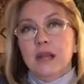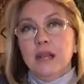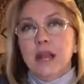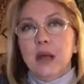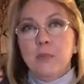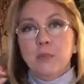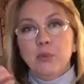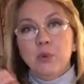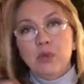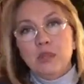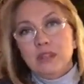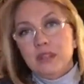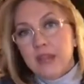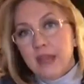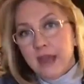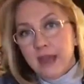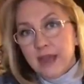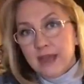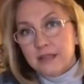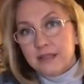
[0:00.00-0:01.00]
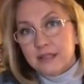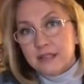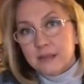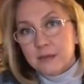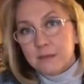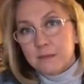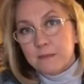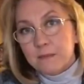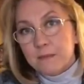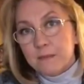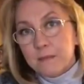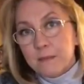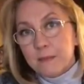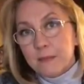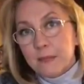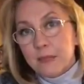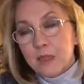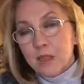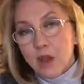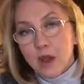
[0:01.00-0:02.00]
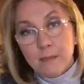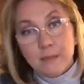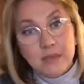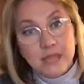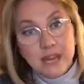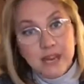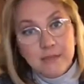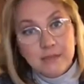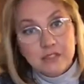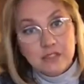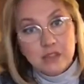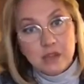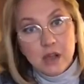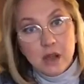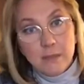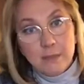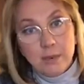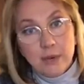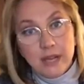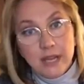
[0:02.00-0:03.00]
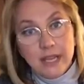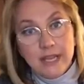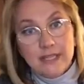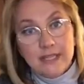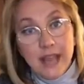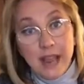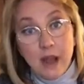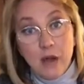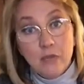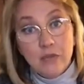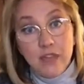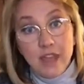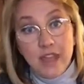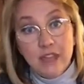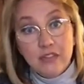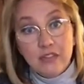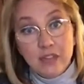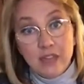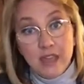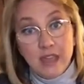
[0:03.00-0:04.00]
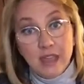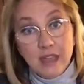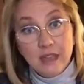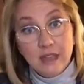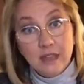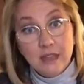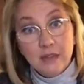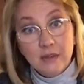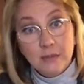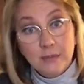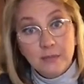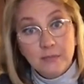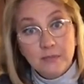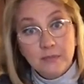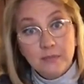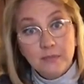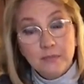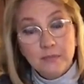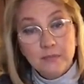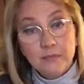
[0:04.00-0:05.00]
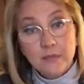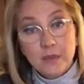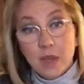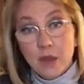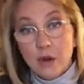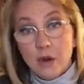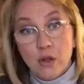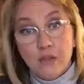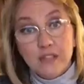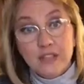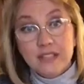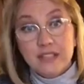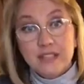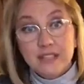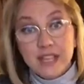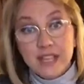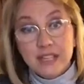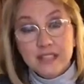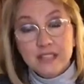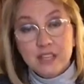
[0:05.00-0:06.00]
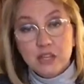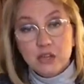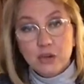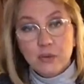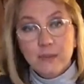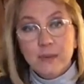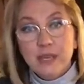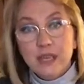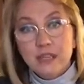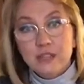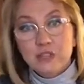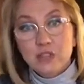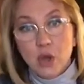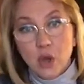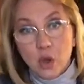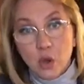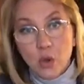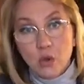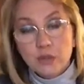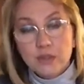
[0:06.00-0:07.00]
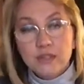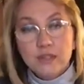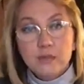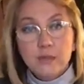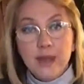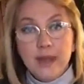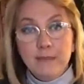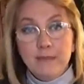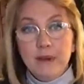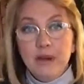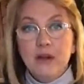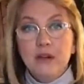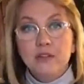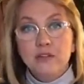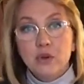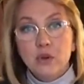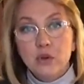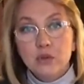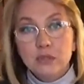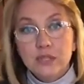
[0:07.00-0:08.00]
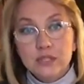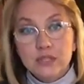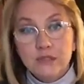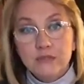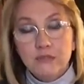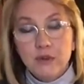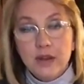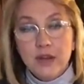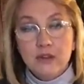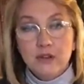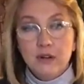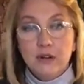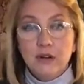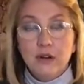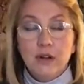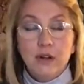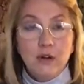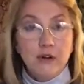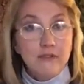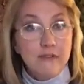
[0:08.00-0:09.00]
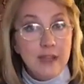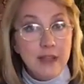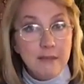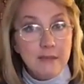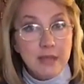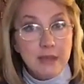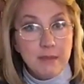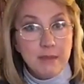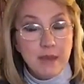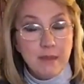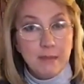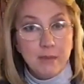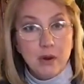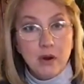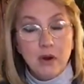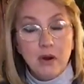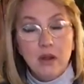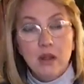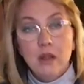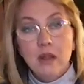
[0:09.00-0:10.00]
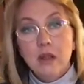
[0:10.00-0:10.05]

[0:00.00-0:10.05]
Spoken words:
Now put that not being able to comprehend how they think and all these things that you're being told as a rad parent, told as a friend or a family member,